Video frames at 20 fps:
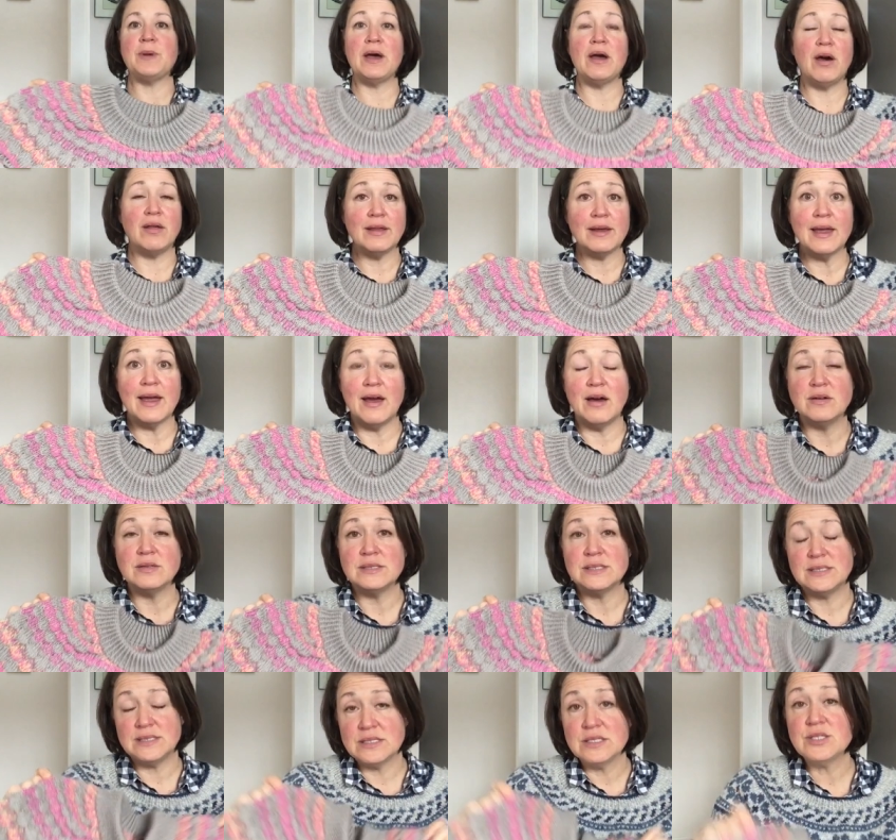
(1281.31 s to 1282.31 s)
by all
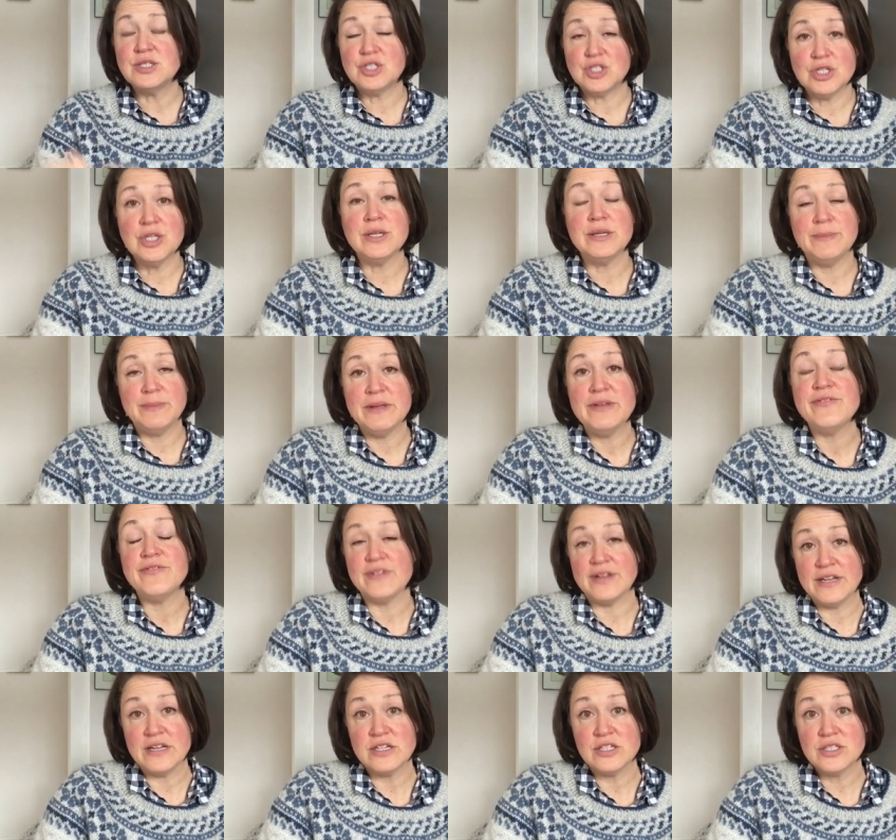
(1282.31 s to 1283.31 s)
accounts, this should be
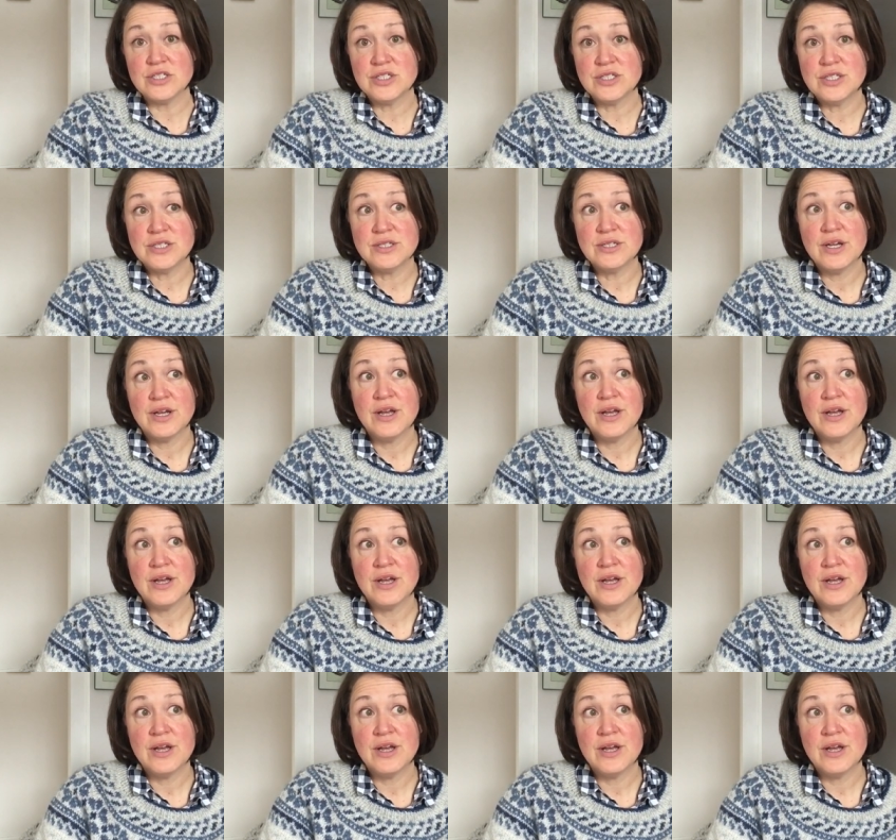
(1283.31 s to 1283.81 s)
finished.